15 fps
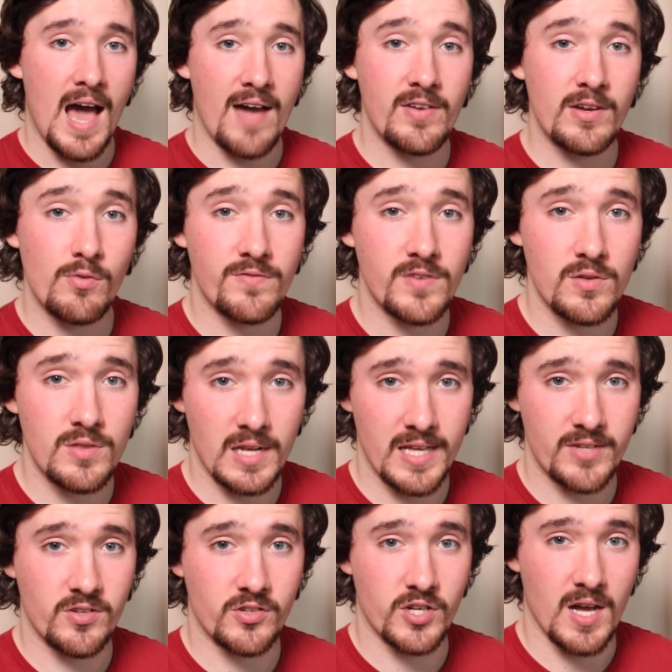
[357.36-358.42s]
Having reviewed the
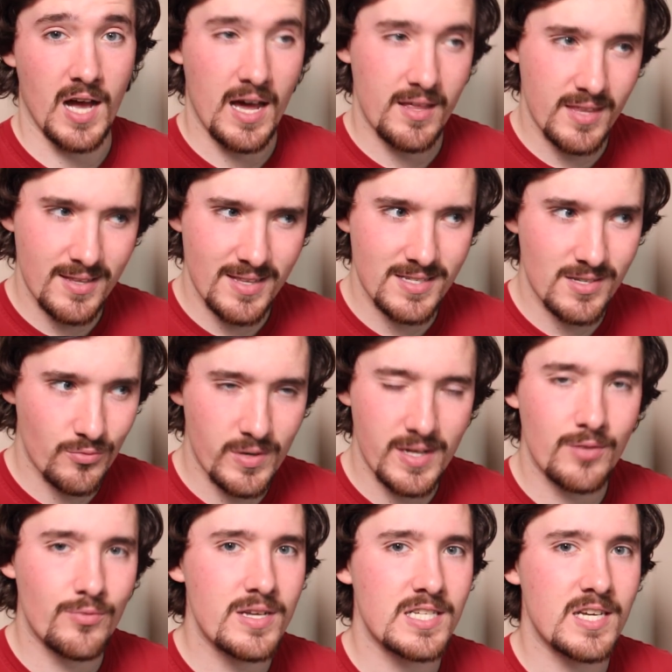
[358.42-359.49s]
literature, I think there's a
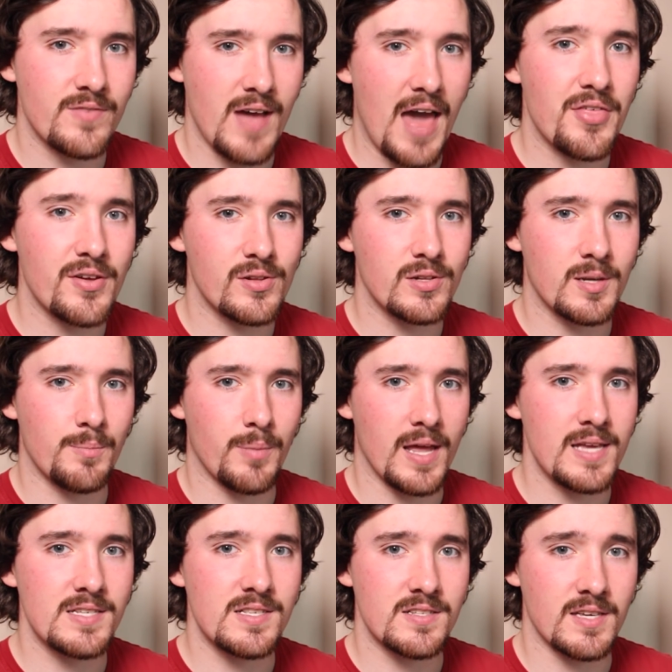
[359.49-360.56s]
real risk of ethical
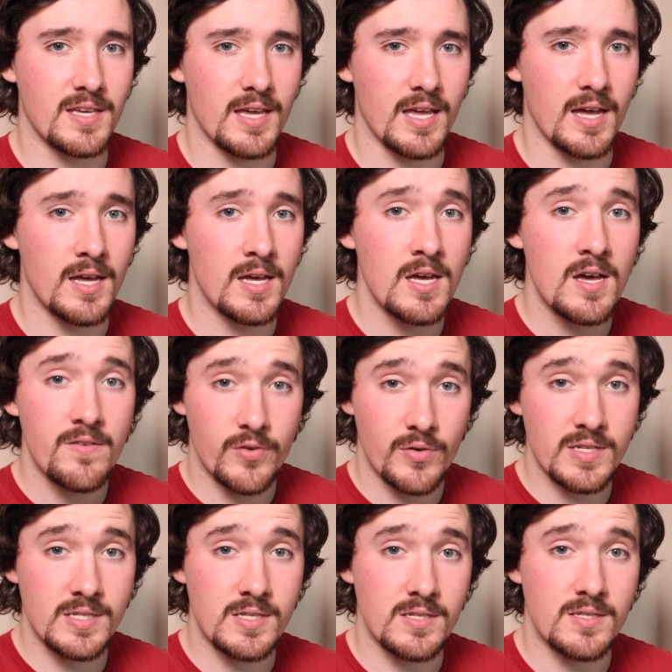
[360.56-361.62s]
complacency here. For
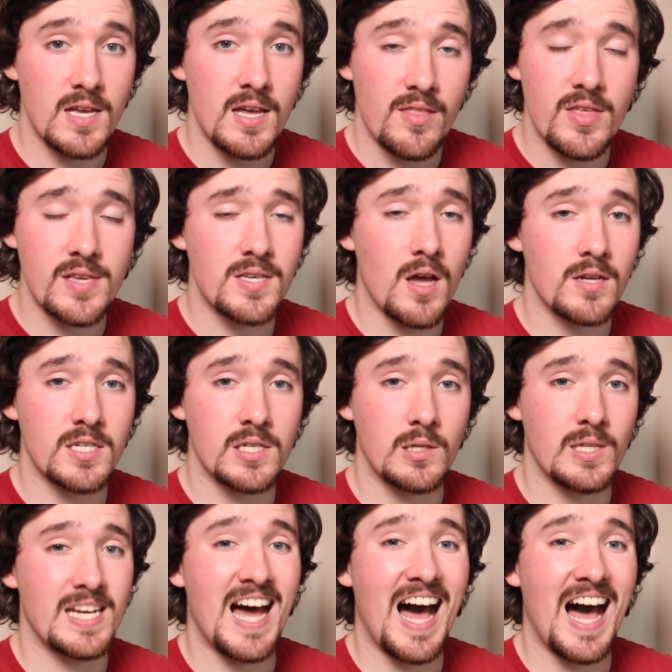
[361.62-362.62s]
instance, this article in